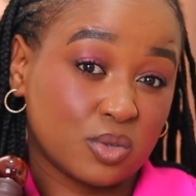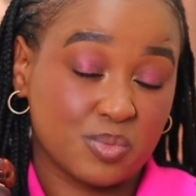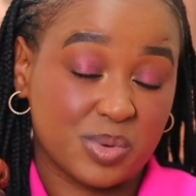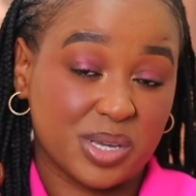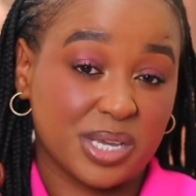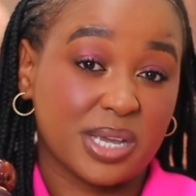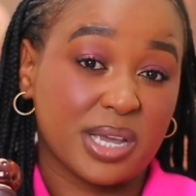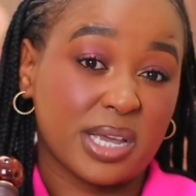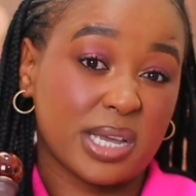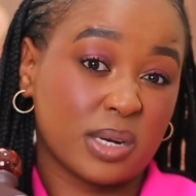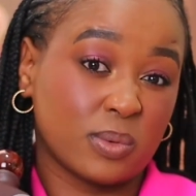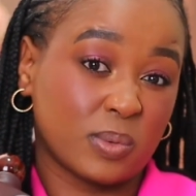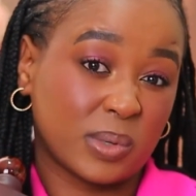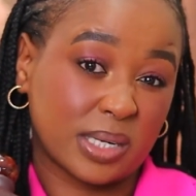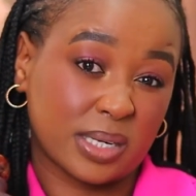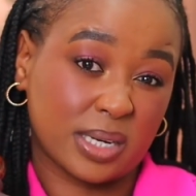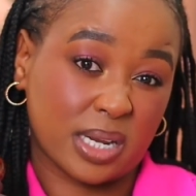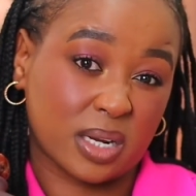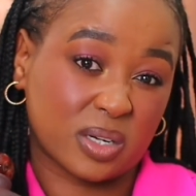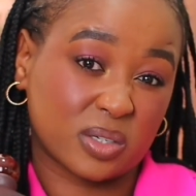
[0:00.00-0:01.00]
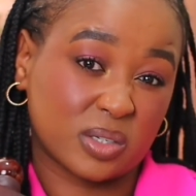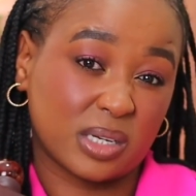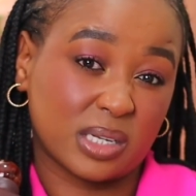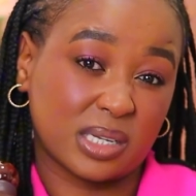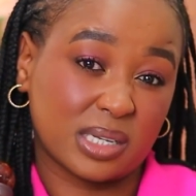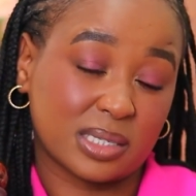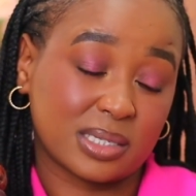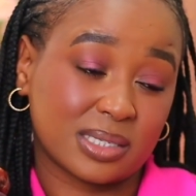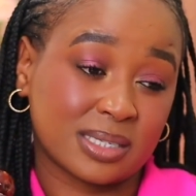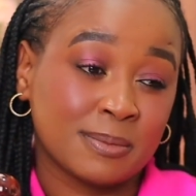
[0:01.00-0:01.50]
to be and what it actually
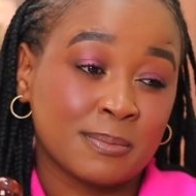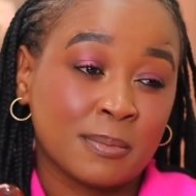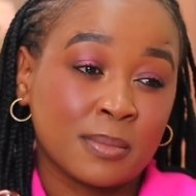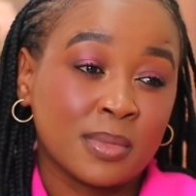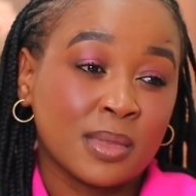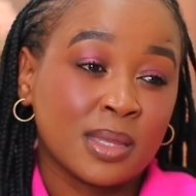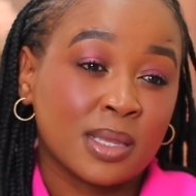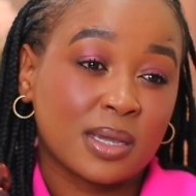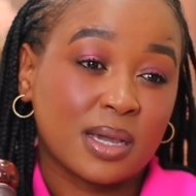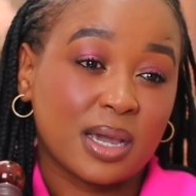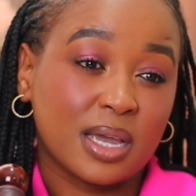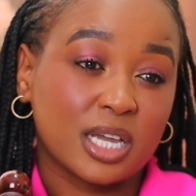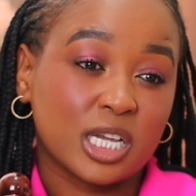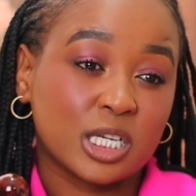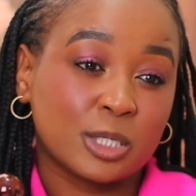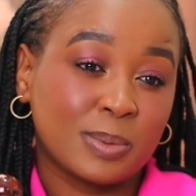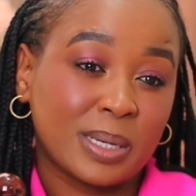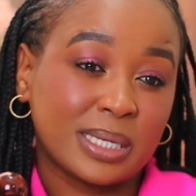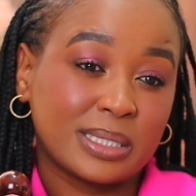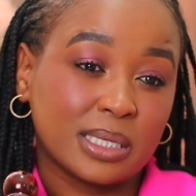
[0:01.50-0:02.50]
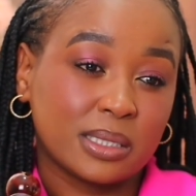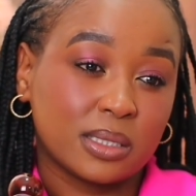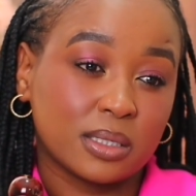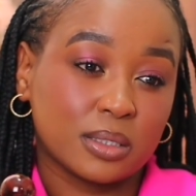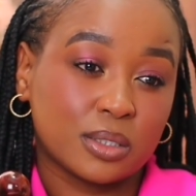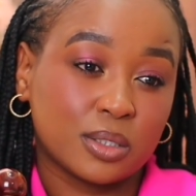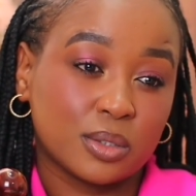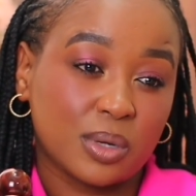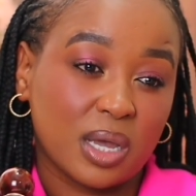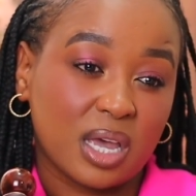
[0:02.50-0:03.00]
is. I expected
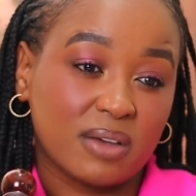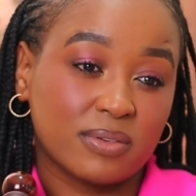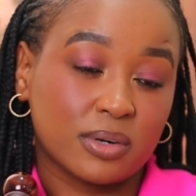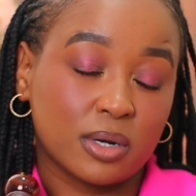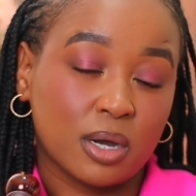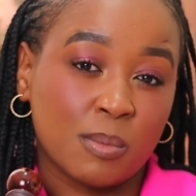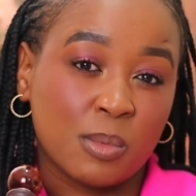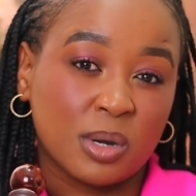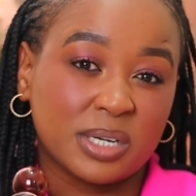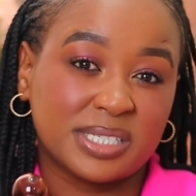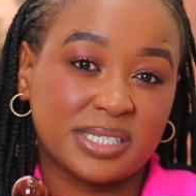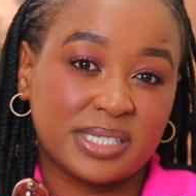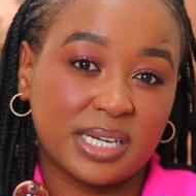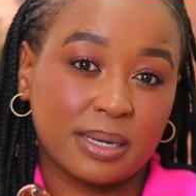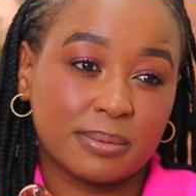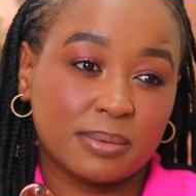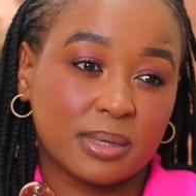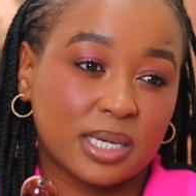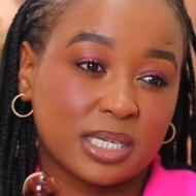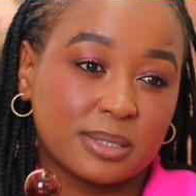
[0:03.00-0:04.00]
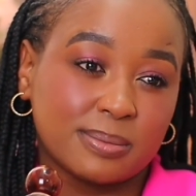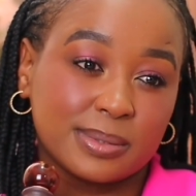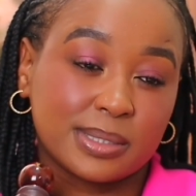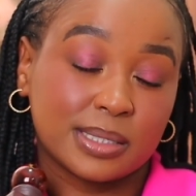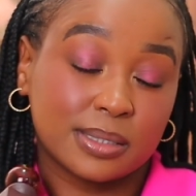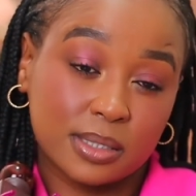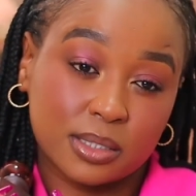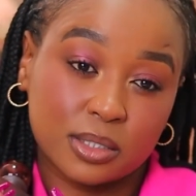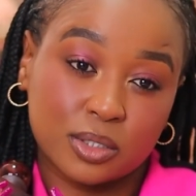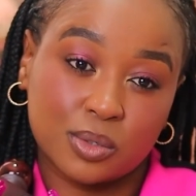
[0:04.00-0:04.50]
this to have a lot more depth. I
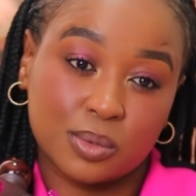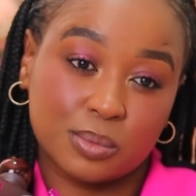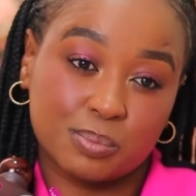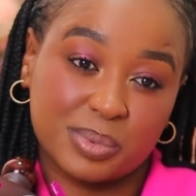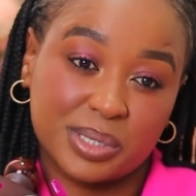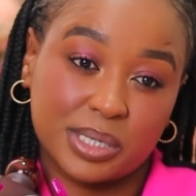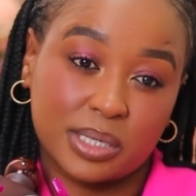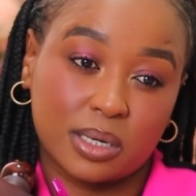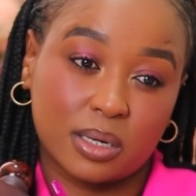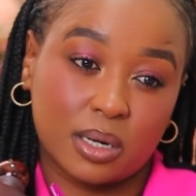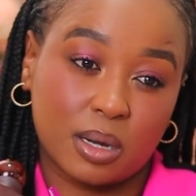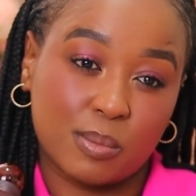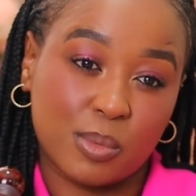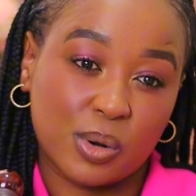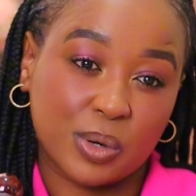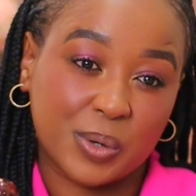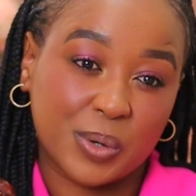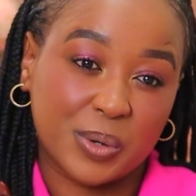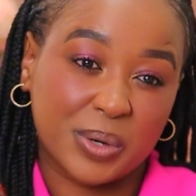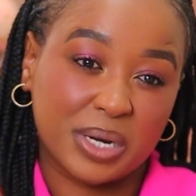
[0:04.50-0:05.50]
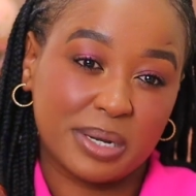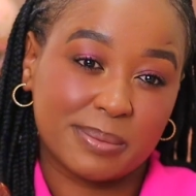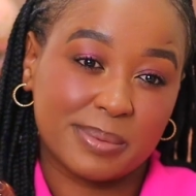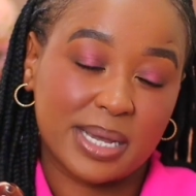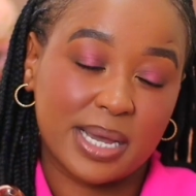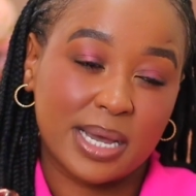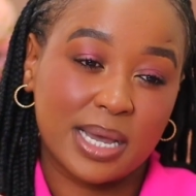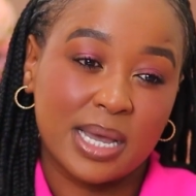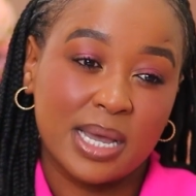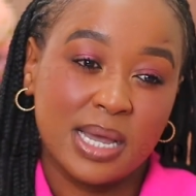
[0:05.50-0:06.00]
expected this to be a lot more
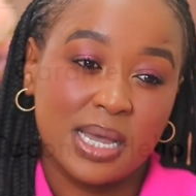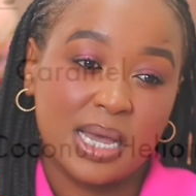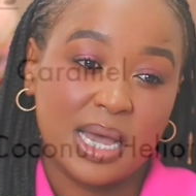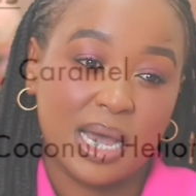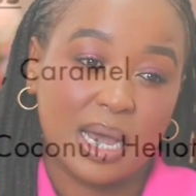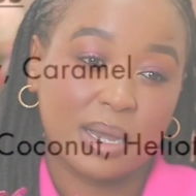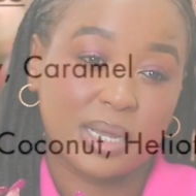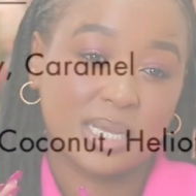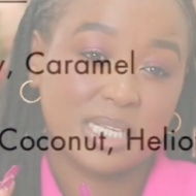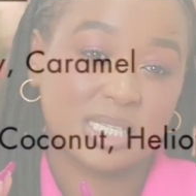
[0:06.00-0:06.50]
creamier. I